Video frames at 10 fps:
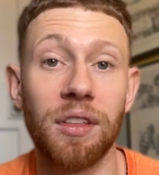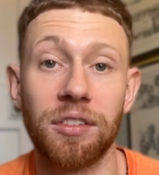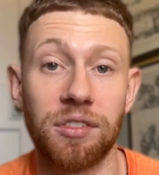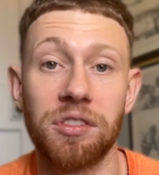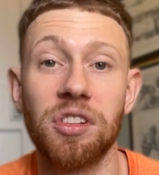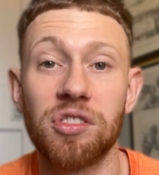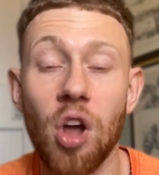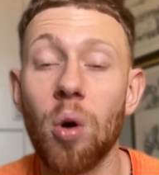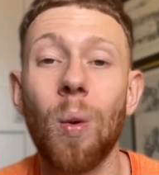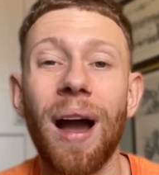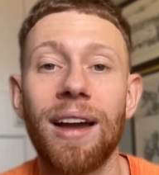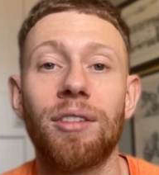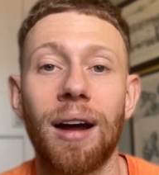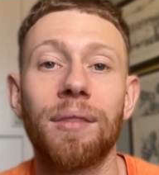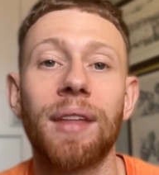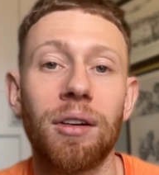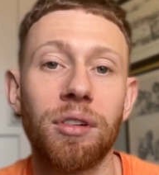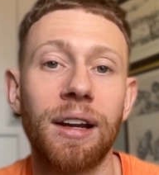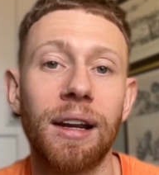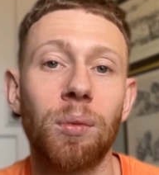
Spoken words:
There's no way around that really.